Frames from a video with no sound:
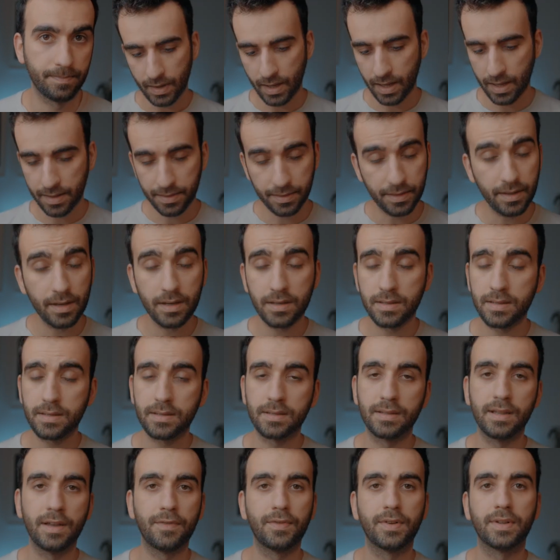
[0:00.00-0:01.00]
And this
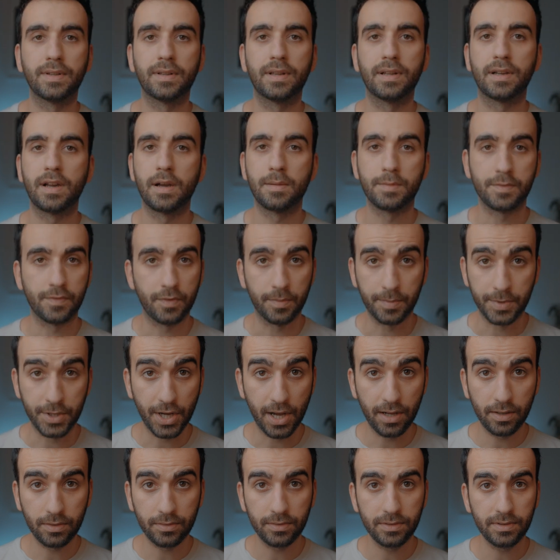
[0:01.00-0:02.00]
definitely comes from
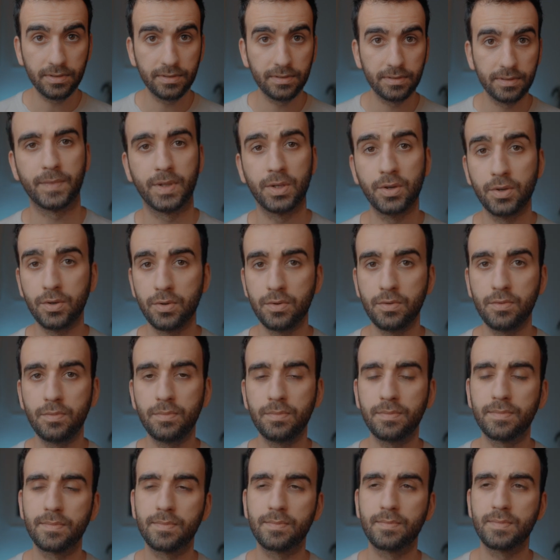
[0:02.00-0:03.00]
childhood. You,
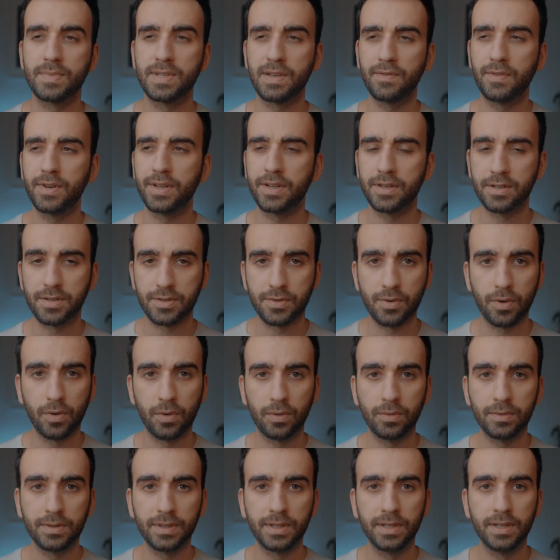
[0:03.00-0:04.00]
7 years
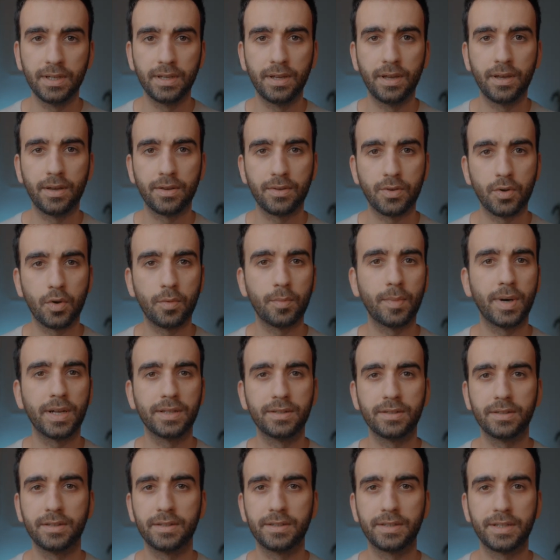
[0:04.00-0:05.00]
old, your
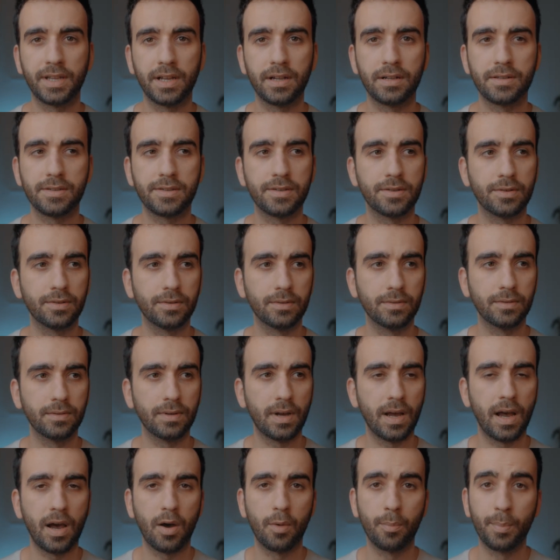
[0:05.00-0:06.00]
mother tells you
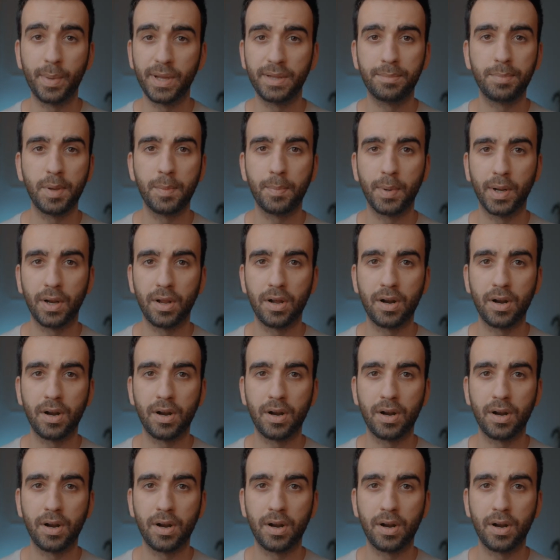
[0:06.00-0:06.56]
how bad people